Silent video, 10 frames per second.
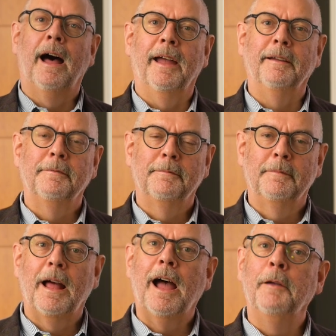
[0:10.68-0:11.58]
Hi,
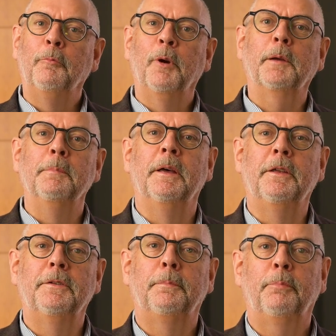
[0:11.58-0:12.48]
I'm Rick
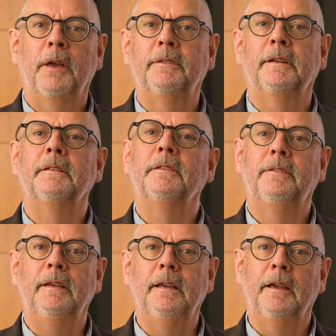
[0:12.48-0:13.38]
Mills, President and
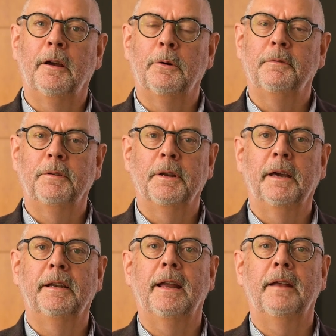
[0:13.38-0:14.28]
CEO of
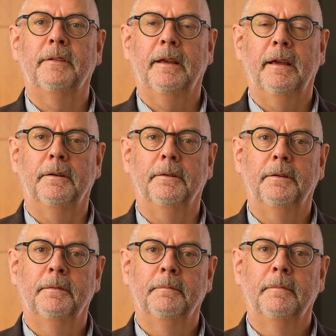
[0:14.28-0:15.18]
United
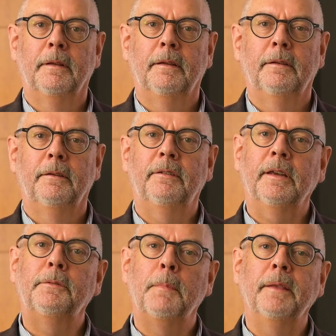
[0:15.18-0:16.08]
Educators.
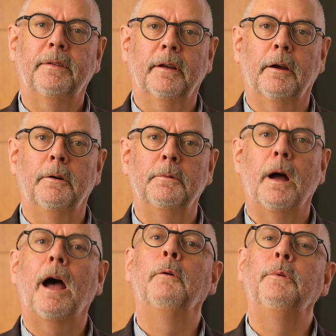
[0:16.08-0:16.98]
6 months ago,
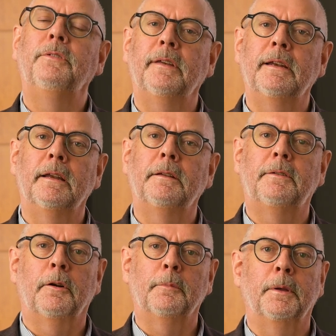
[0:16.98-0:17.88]
I was sitting at
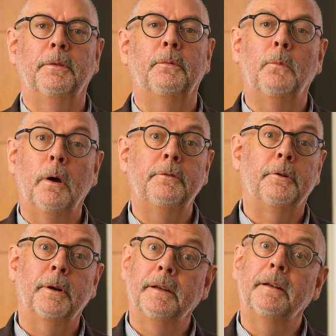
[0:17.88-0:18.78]
Dartmouth
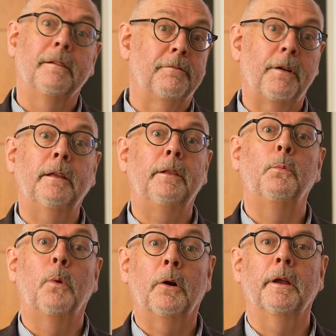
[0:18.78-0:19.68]
wondering and frankly
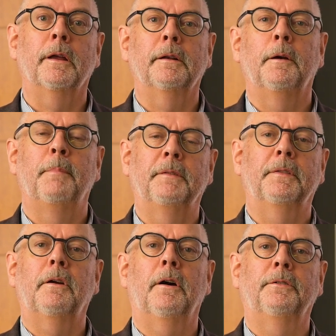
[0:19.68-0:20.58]
worrying about
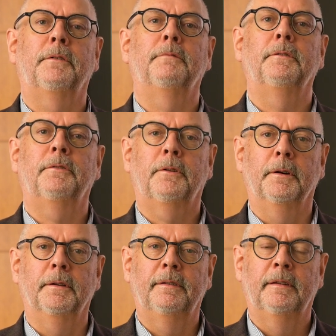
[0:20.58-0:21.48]
the cost of
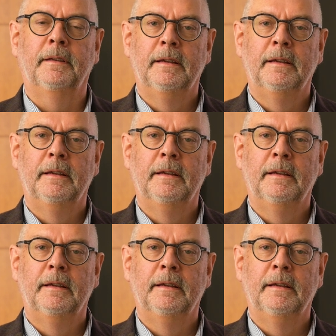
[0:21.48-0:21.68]
insurance.